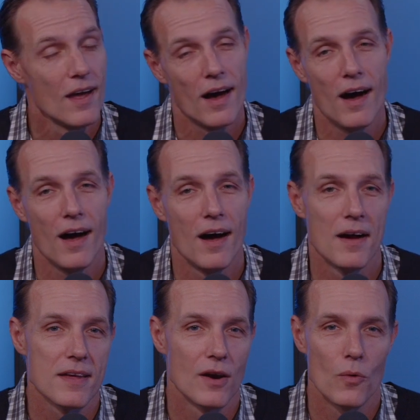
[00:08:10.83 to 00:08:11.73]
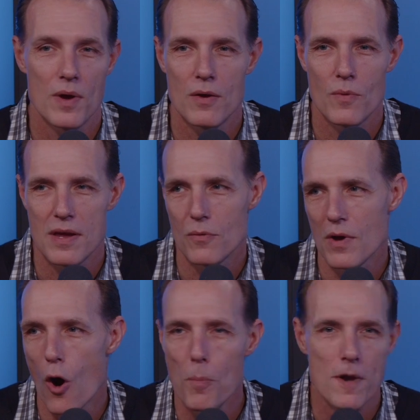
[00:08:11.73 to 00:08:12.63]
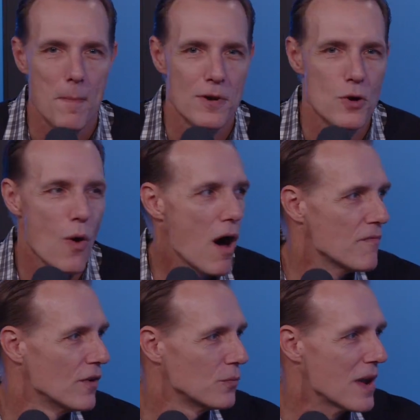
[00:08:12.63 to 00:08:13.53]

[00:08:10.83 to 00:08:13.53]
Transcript: We opened up a new office.